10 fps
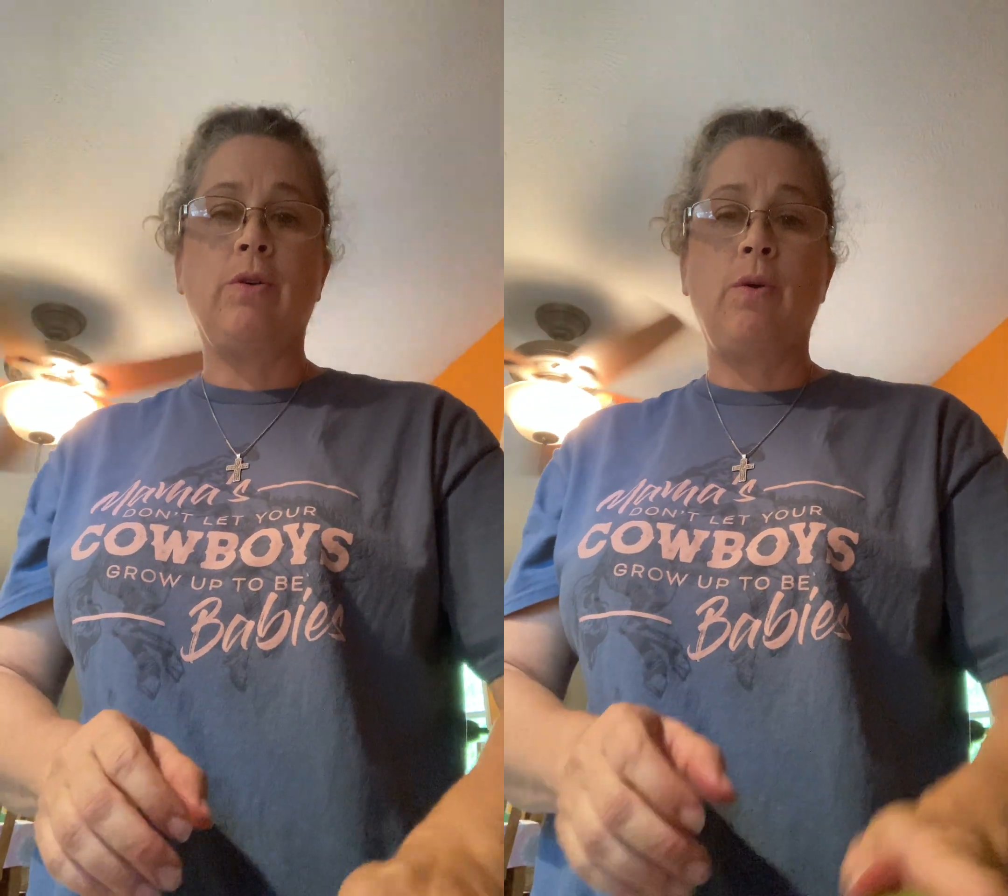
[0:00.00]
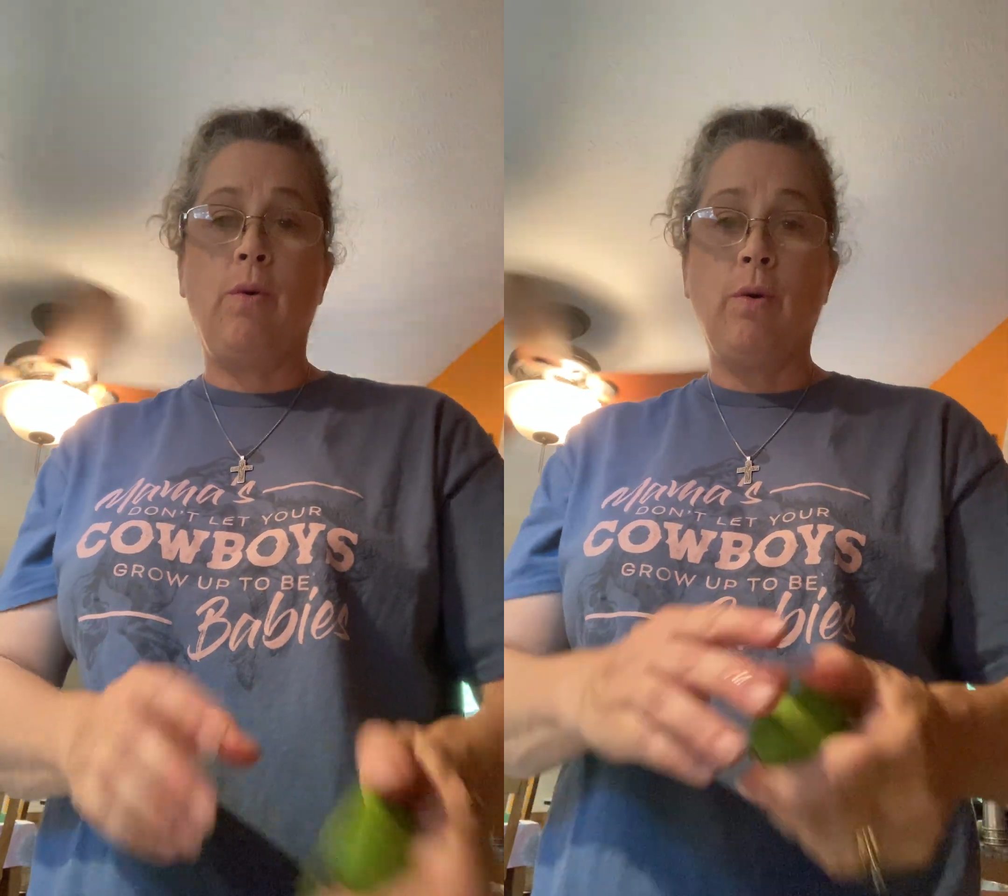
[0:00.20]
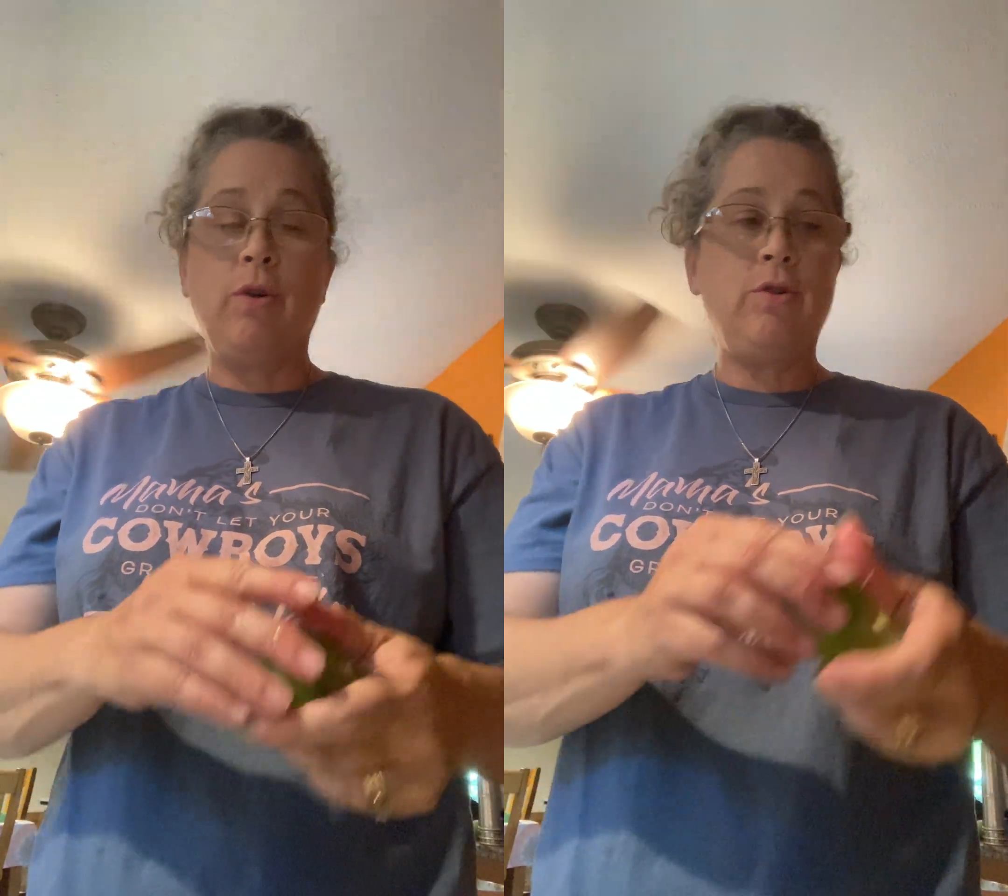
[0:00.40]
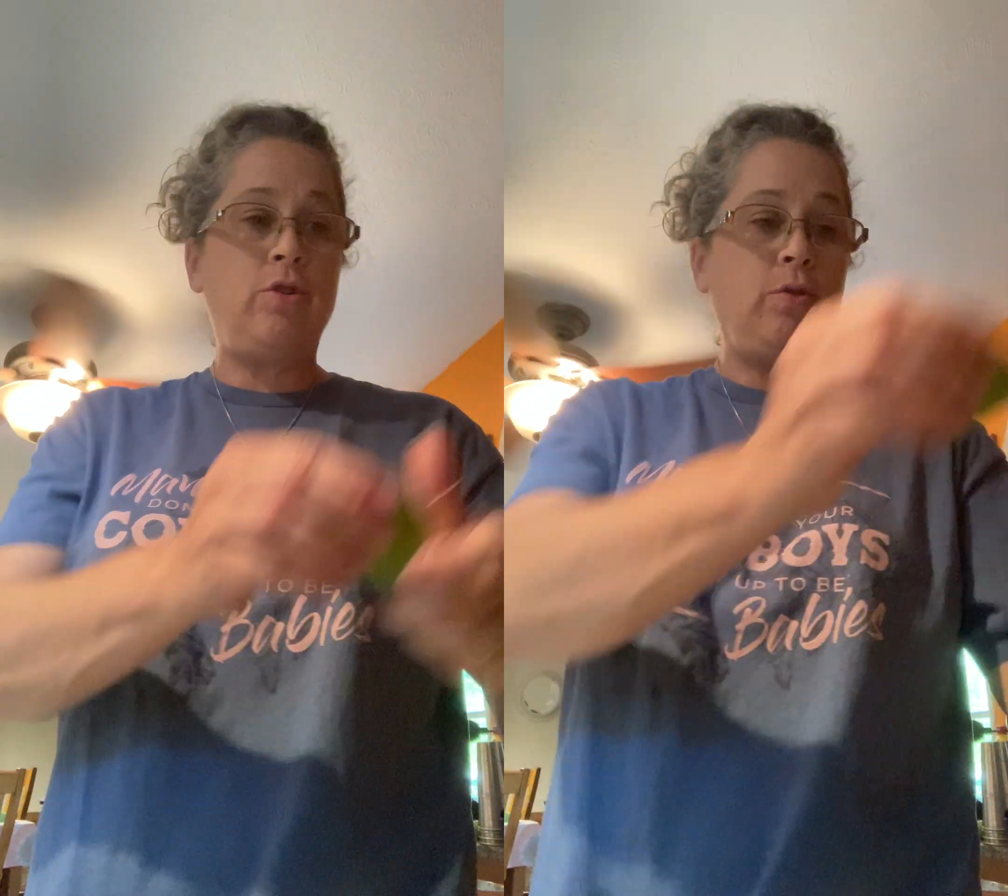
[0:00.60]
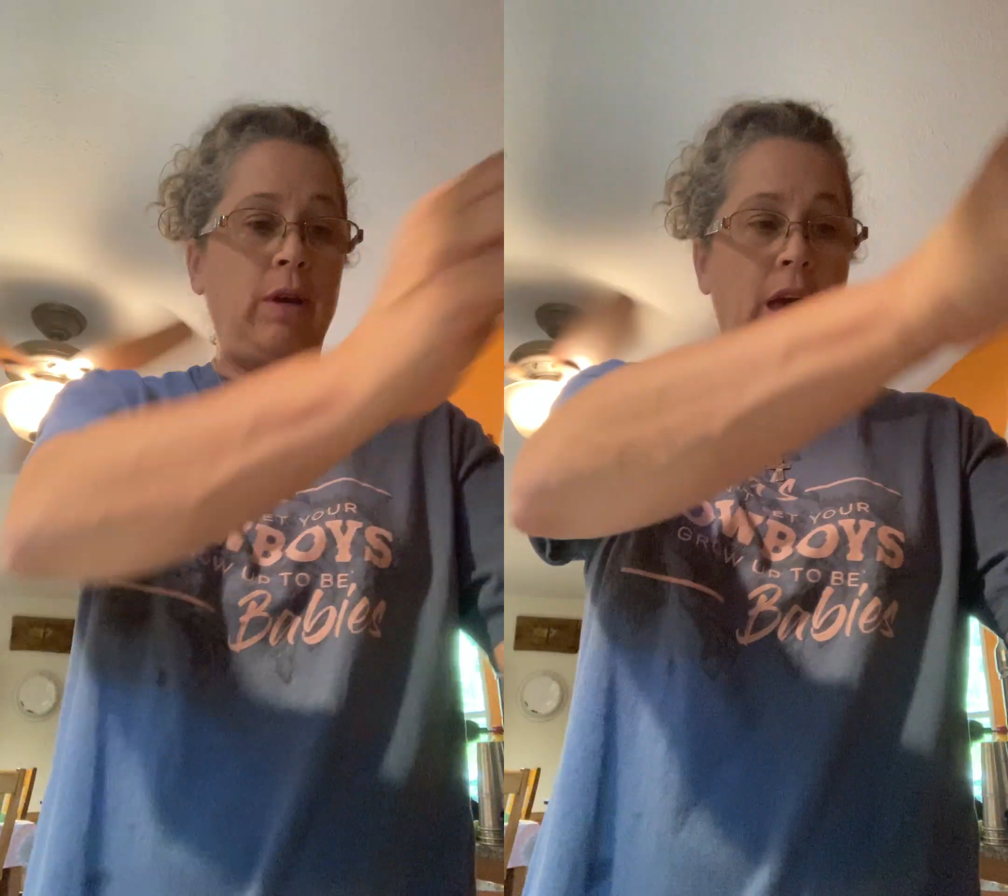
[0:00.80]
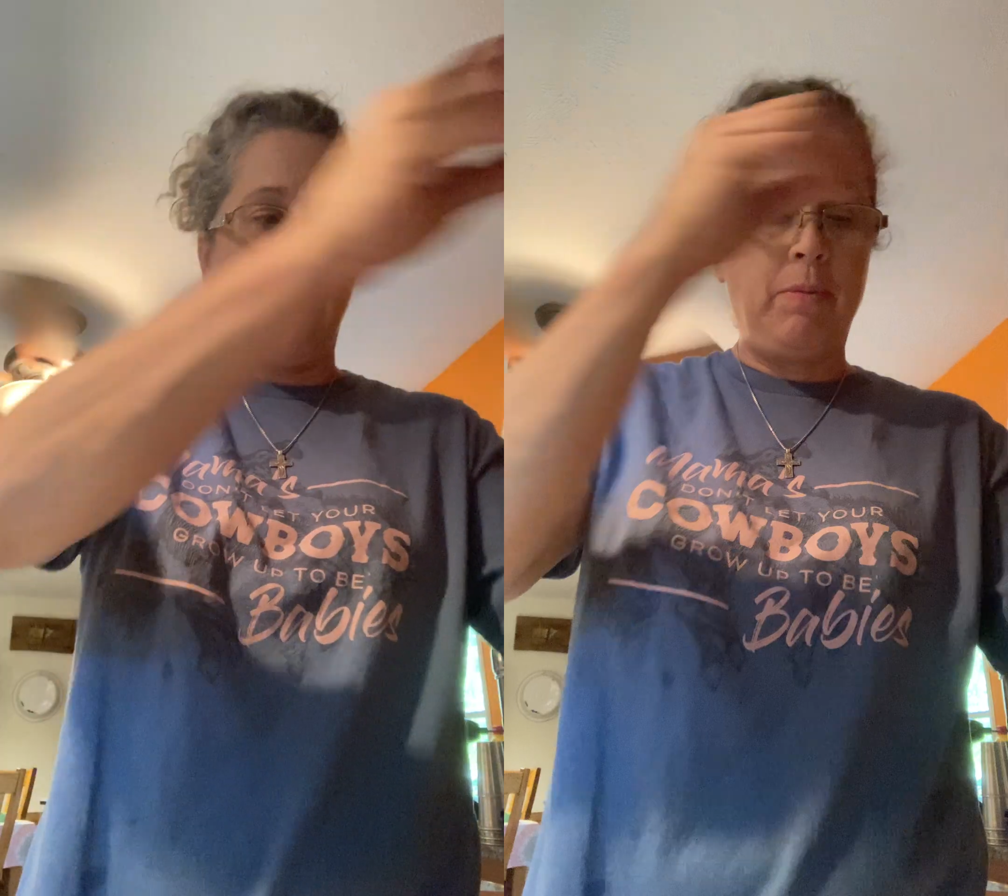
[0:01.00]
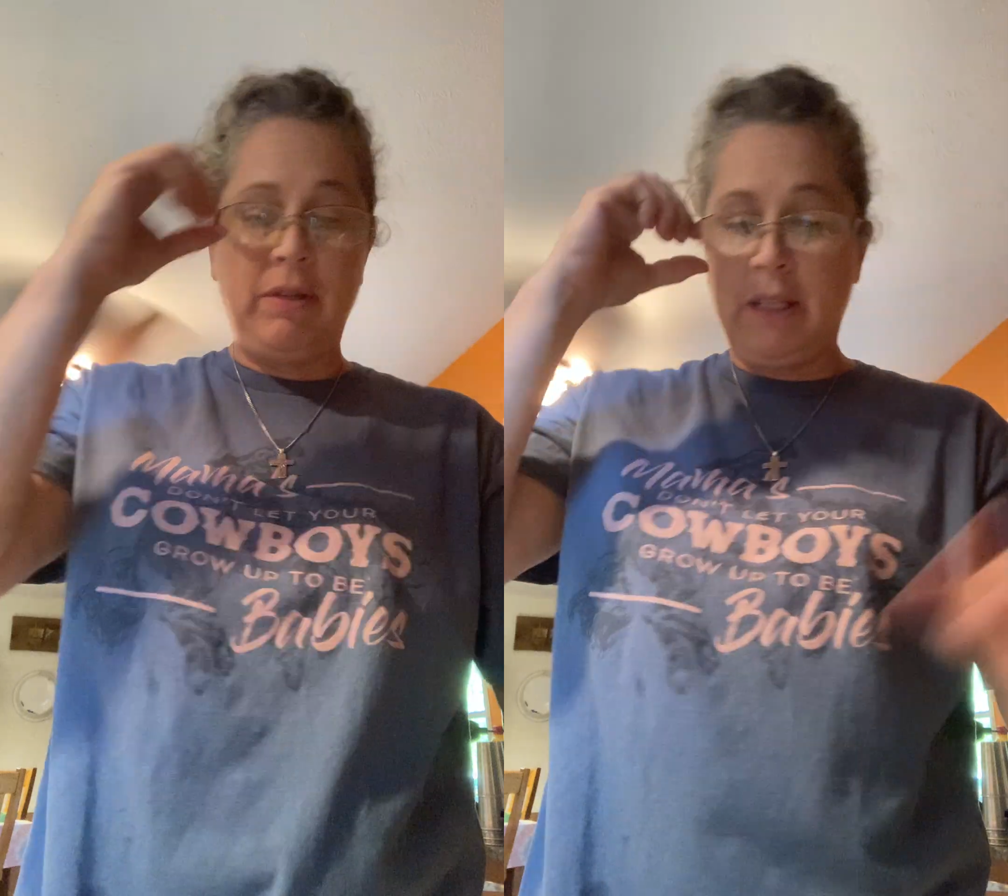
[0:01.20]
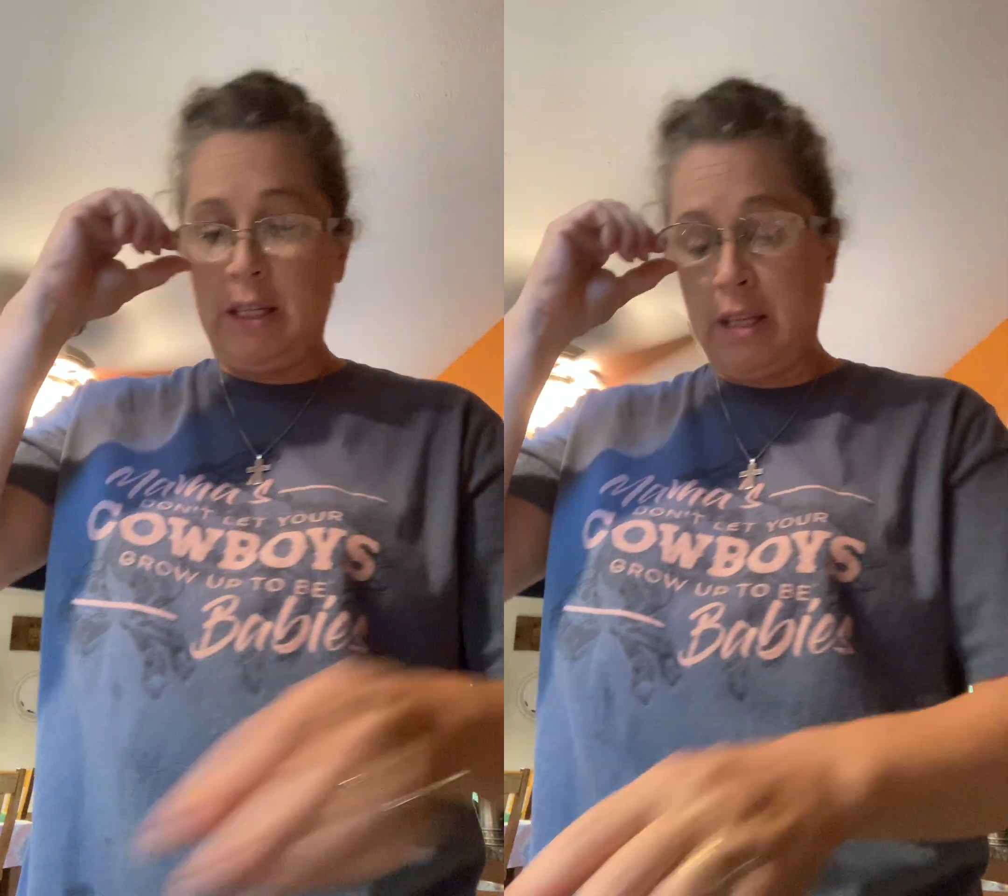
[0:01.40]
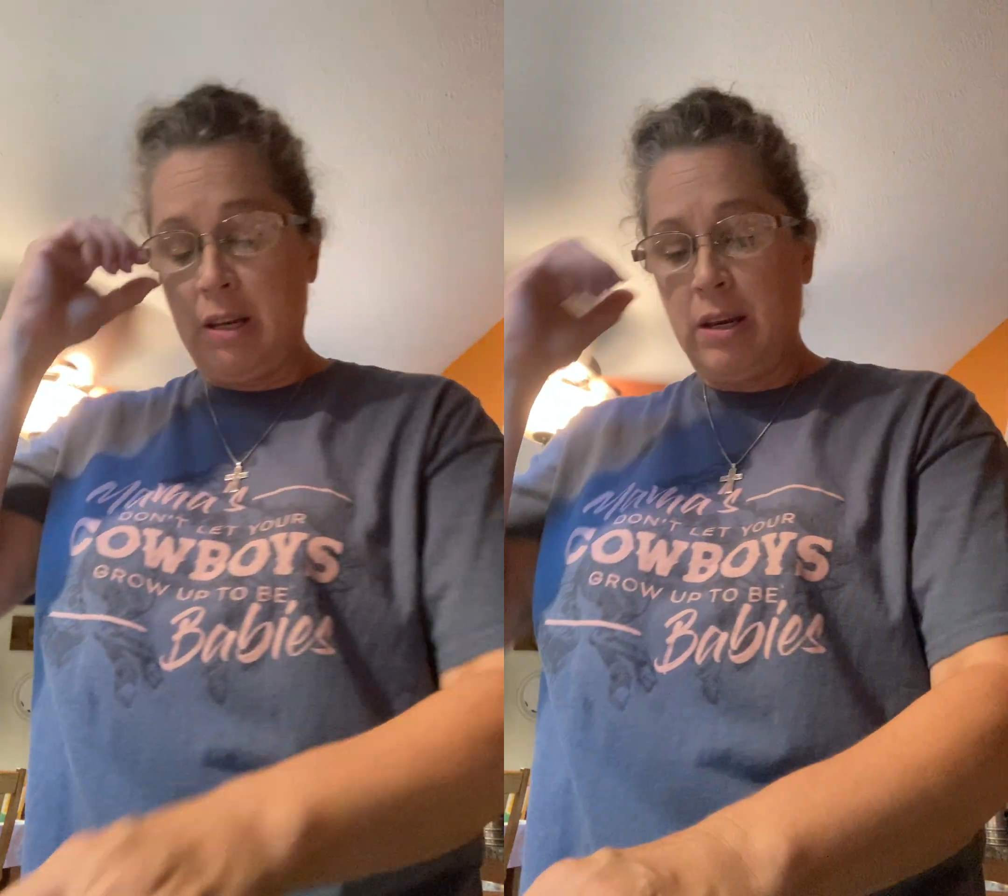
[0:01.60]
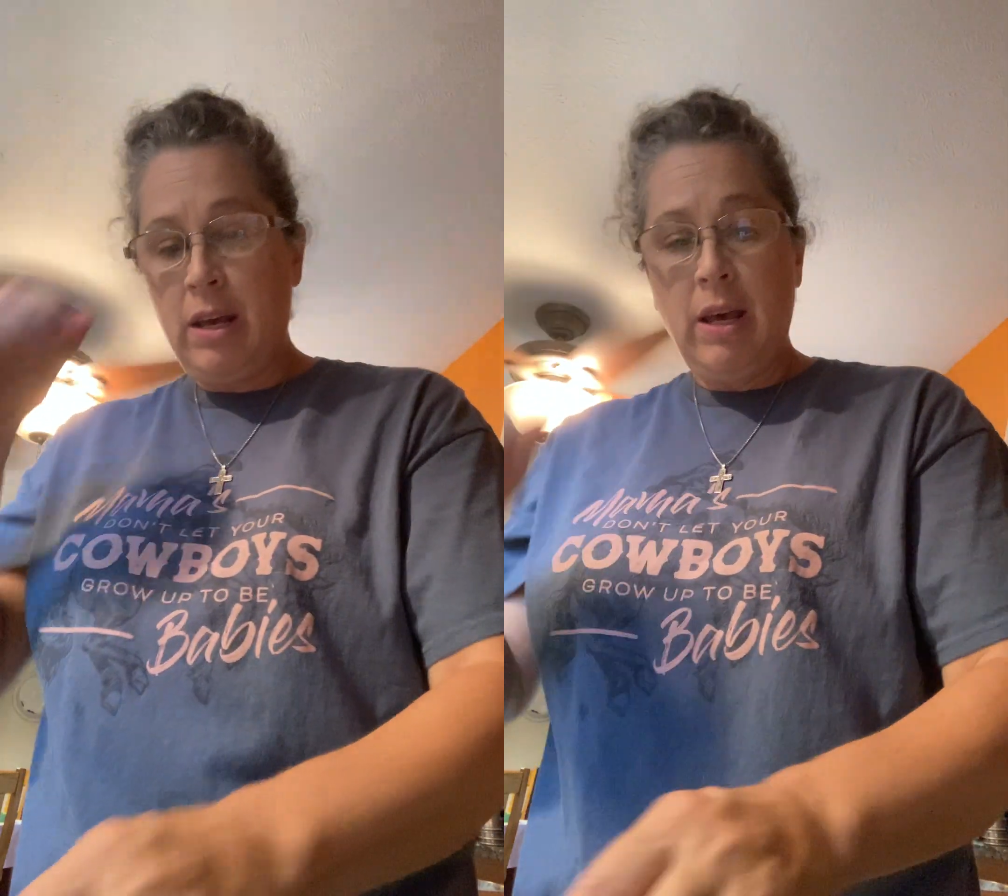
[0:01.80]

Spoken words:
cores during apple season